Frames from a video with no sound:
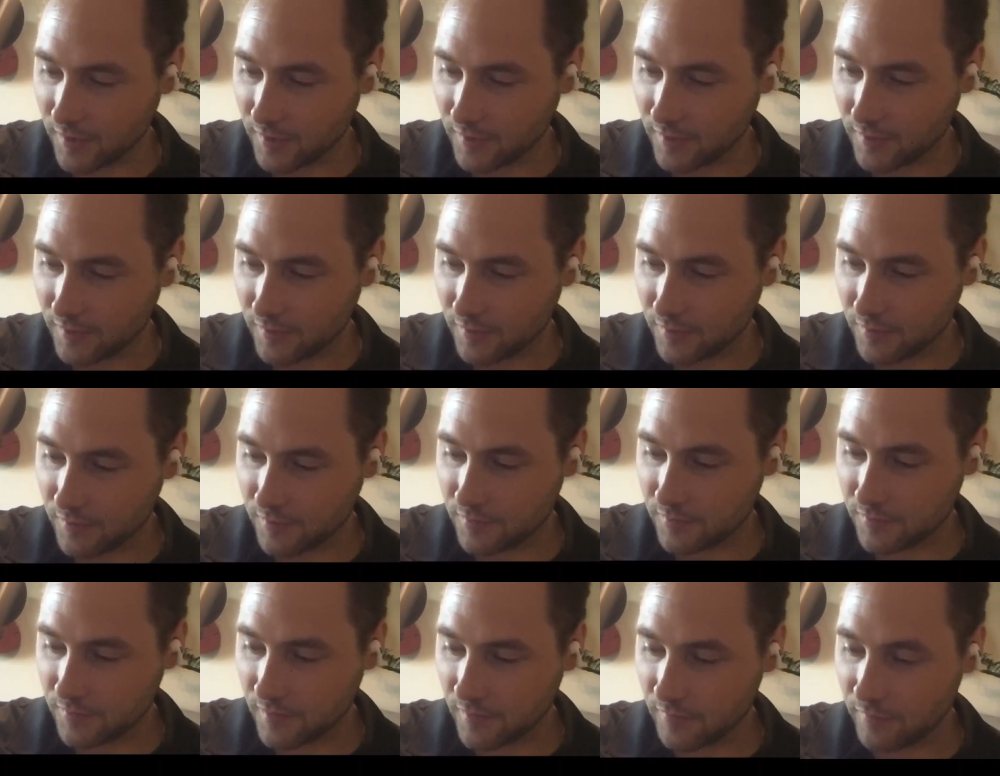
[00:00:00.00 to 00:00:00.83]
That
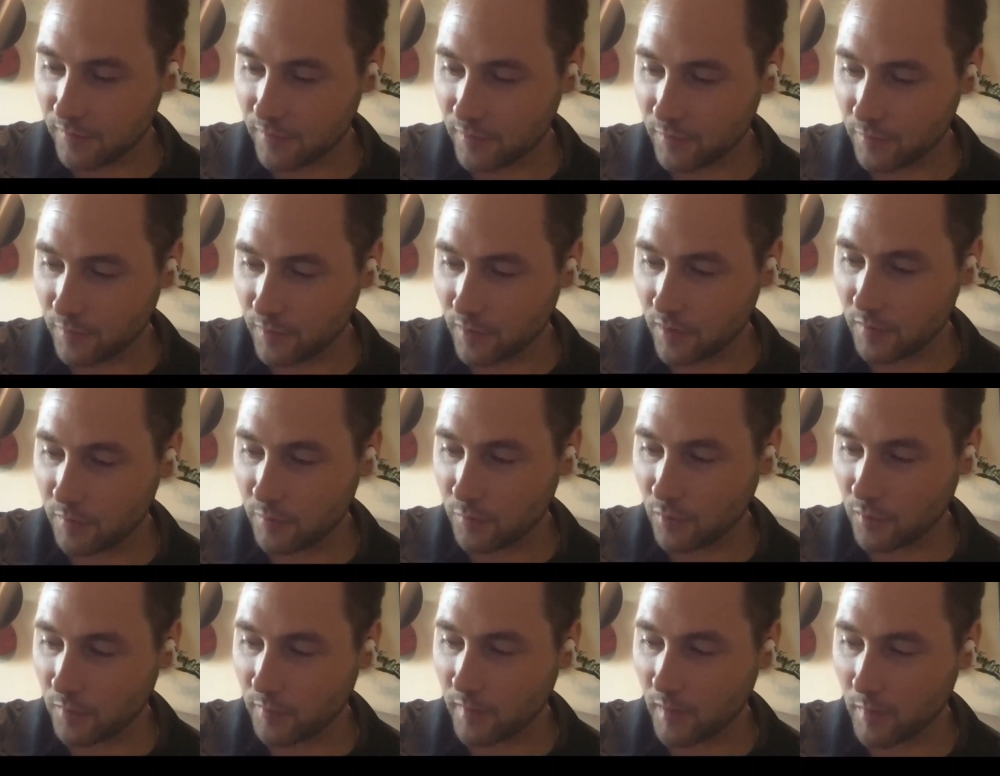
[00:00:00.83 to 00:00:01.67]
was definitely one of the
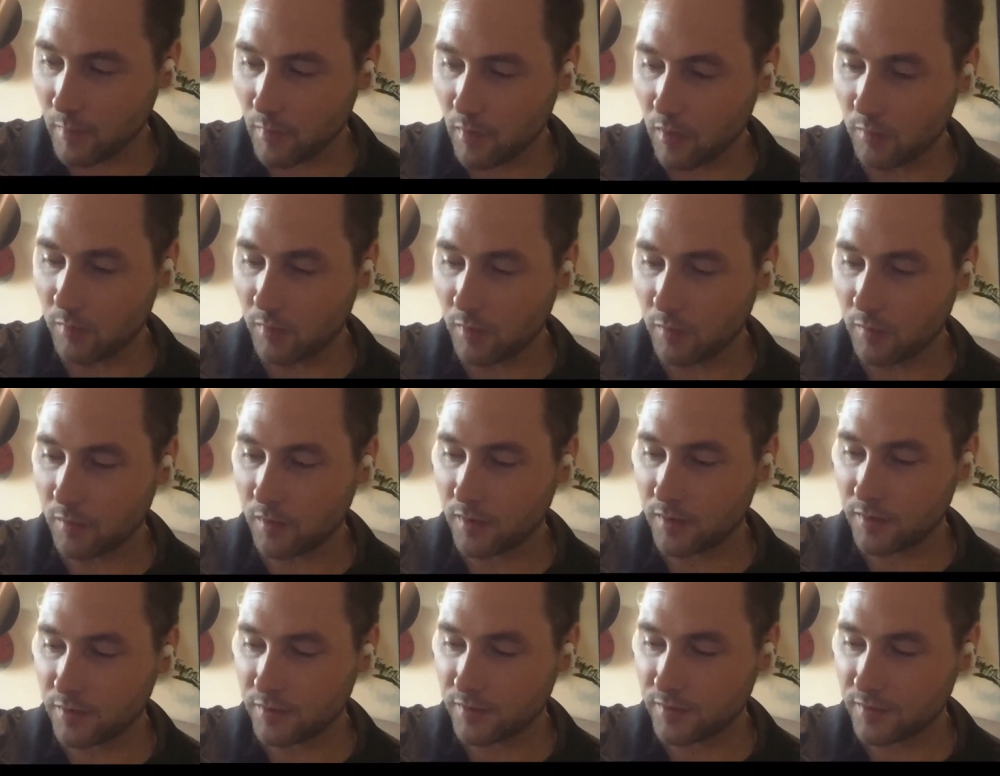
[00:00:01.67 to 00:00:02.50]
more memorable
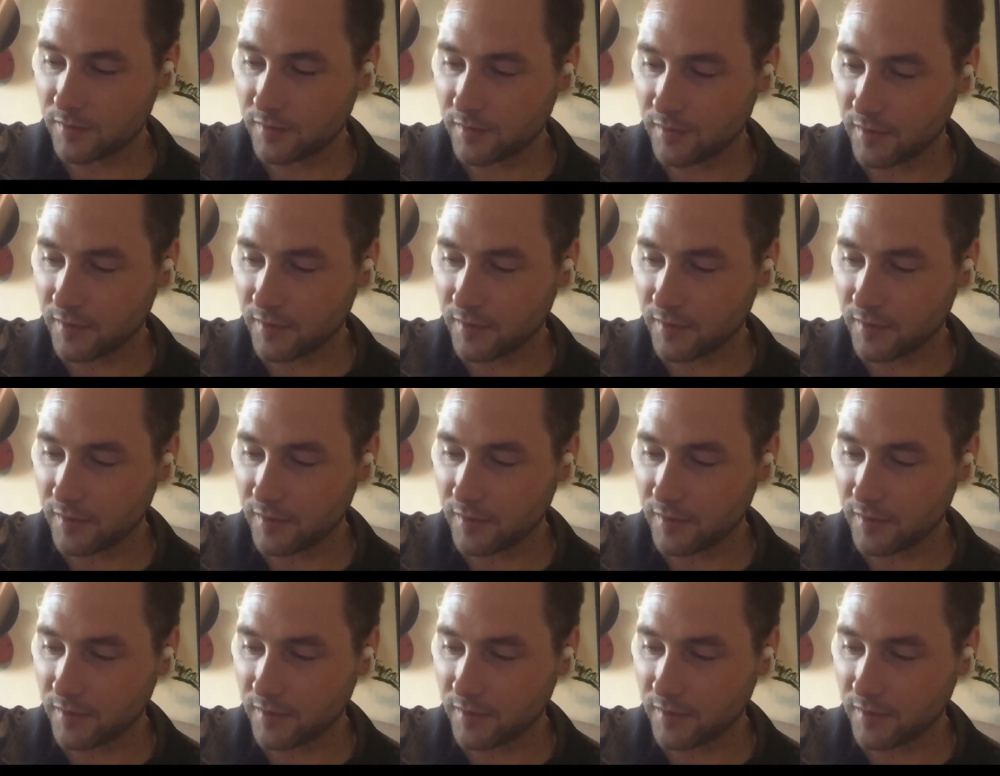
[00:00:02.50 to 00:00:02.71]
ones.